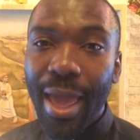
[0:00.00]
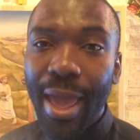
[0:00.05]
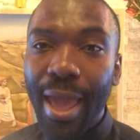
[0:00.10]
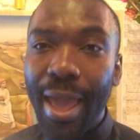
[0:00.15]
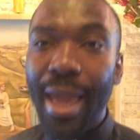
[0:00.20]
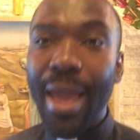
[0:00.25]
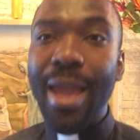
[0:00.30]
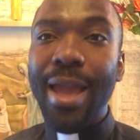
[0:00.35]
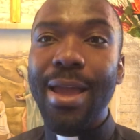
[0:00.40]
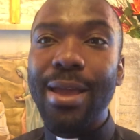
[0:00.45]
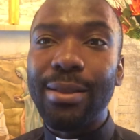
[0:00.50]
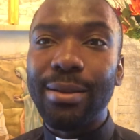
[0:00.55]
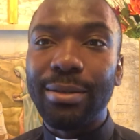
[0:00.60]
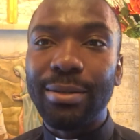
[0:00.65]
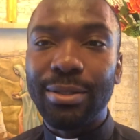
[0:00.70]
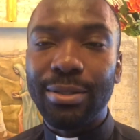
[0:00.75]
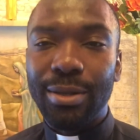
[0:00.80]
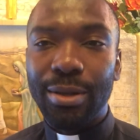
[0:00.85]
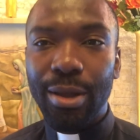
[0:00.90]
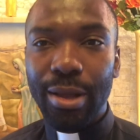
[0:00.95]

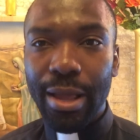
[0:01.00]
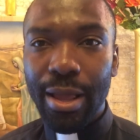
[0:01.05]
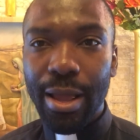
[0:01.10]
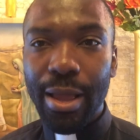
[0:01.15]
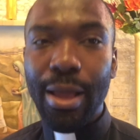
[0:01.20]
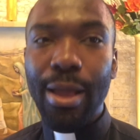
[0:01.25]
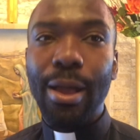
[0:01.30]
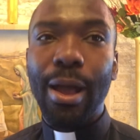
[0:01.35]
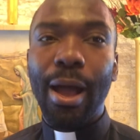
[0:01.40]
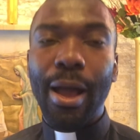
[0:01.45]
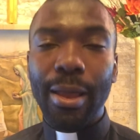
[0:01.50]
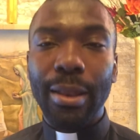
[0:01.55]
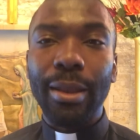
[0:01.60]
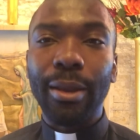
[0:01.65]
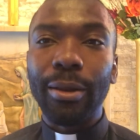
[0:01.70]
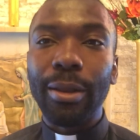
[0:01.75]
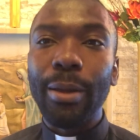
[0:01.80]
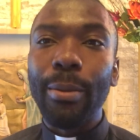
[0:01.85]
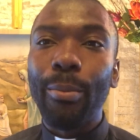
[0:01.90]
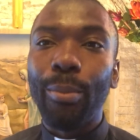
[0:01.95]
And
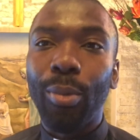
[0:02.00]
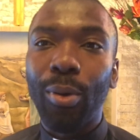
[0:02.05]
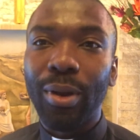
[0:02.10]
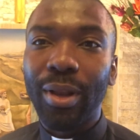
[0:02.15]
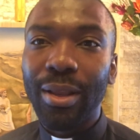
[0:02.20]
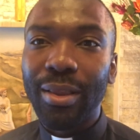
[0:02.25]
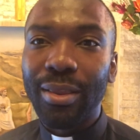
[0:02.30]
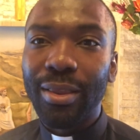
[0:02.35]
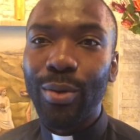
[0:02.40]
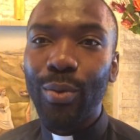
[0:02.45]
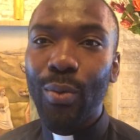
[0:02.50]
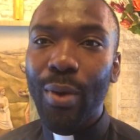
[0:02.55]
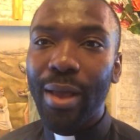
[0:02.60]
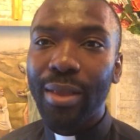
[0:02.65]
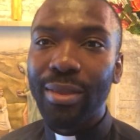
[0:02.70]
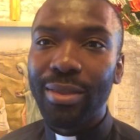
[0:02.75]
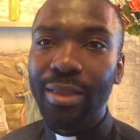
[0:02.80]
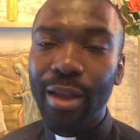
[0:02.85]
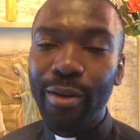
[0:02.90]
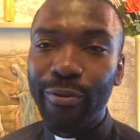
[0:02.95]
another important thing we are
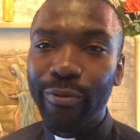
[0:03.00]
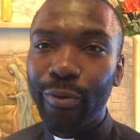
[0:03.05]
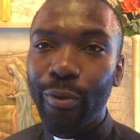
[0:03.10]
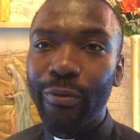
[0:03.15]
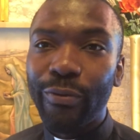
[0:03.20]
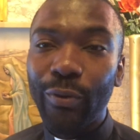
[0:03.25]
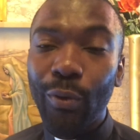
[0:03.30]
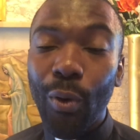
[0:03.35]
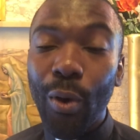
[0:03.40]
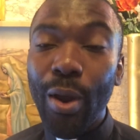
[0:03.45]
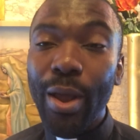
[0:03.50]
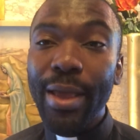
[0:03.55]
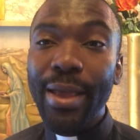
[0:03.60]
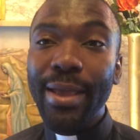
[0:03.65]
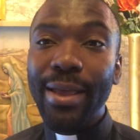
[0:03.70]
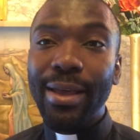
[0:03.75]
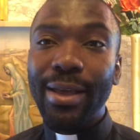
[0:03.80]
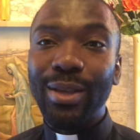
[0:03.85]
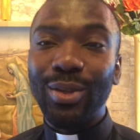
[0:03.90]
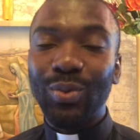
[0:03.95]
thankful for
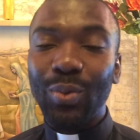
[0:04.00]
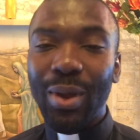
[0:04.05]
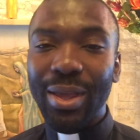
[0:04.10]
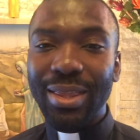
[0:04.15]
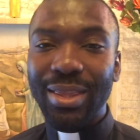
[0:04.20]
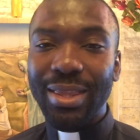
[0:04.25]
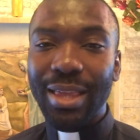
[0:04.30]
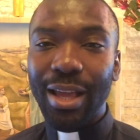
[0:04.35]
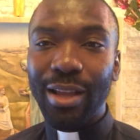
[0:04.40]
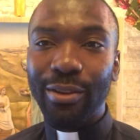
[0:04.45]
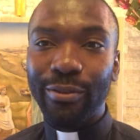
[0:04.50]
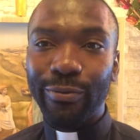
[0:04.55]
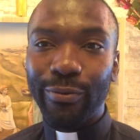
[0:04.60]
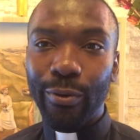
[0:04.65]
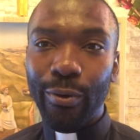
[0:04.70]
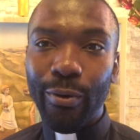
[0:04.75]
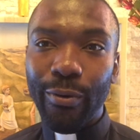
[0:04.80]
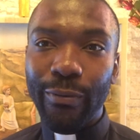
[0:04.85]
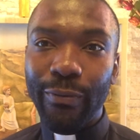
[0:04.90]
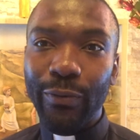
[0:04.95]
is we are
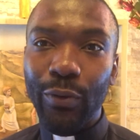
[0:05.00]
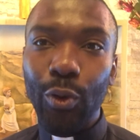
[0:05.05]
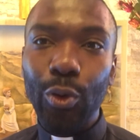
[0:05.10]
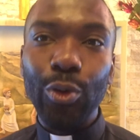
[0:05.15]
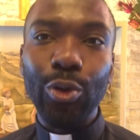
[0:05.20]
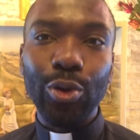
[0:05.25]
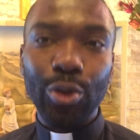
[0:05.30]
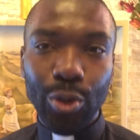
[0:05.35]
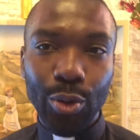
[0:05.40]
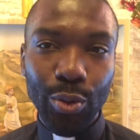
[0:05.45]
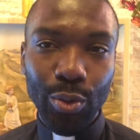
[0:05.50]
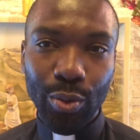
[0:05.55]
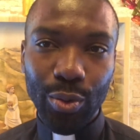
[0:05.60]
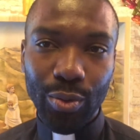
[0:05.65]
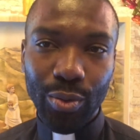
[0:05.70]
thankful for you,